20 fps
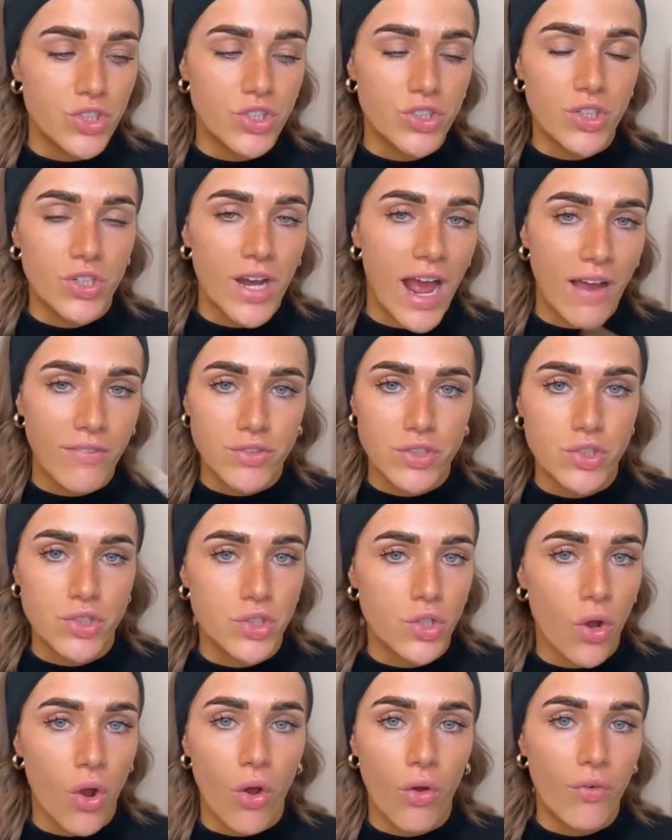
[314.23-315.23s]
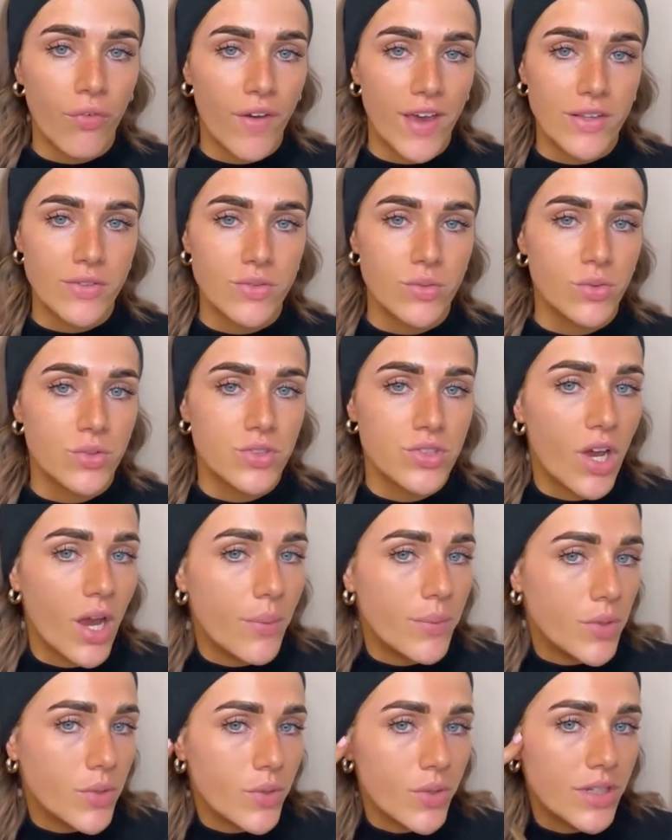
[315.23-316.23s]
You don't have to do your whole face all the
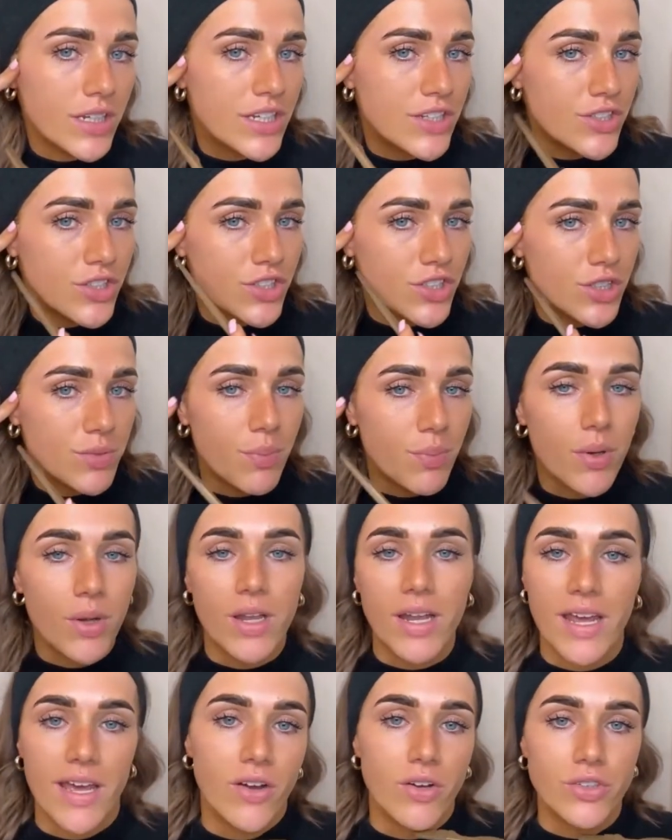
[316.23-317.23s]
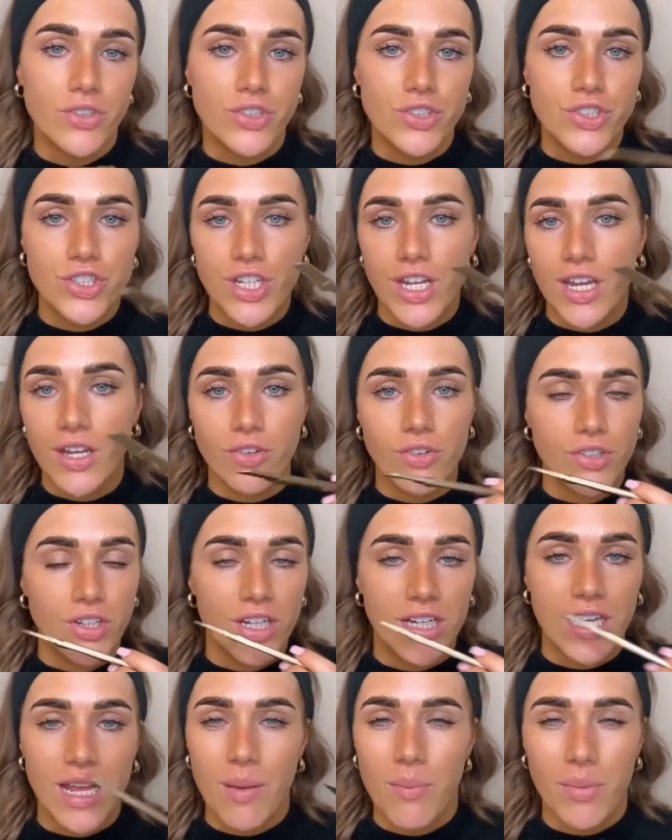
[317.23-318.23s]
time. You can literally just pull it on your chin or on
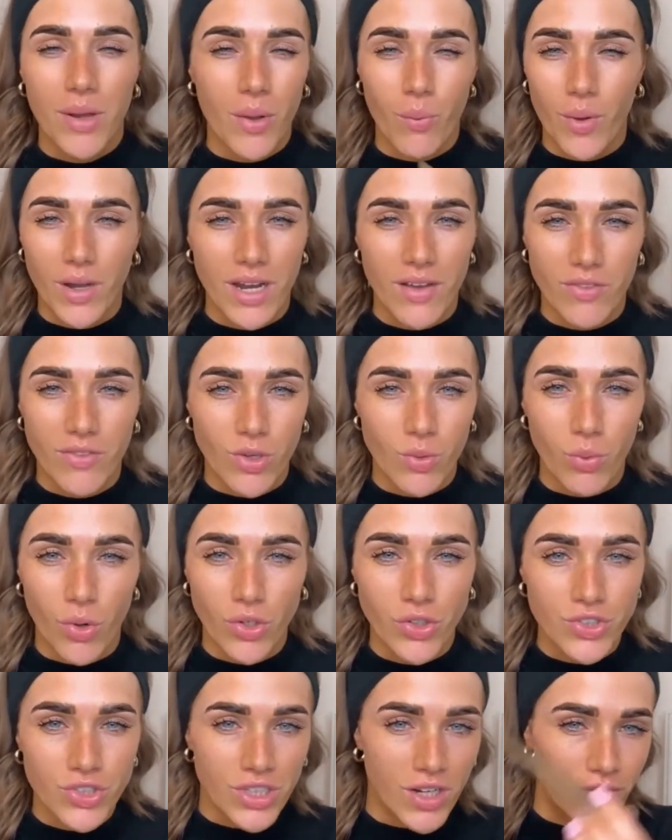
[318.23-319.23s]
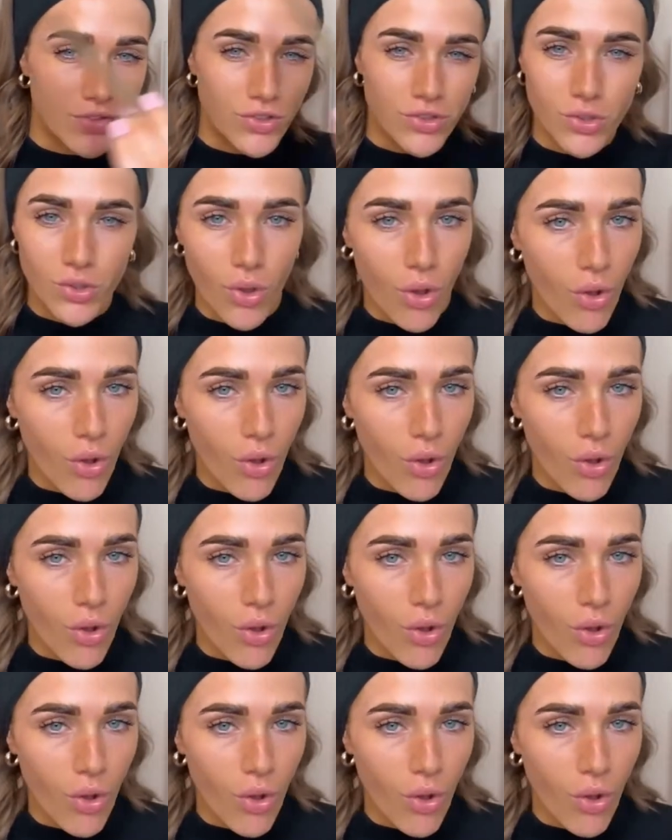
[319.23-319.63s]
your lip like whenever you want. You don't have to do the whole